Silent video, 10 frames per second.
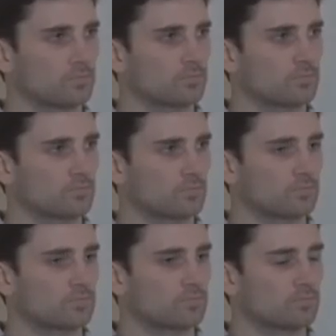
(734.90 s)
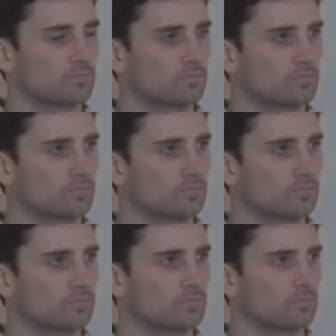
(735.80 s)

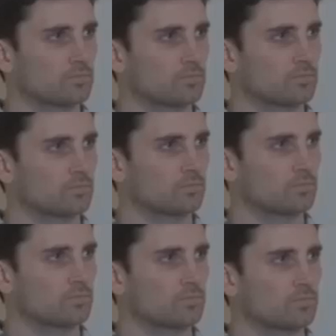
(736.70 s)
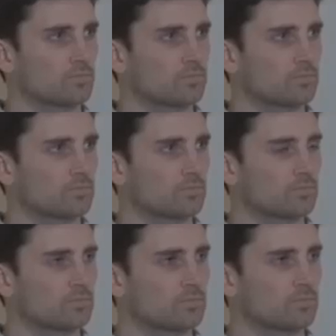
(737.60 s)

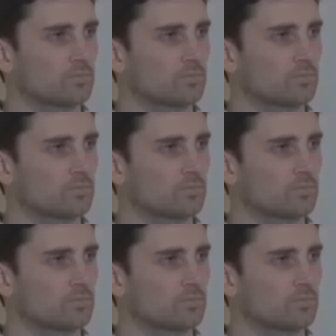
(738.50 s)
(silent)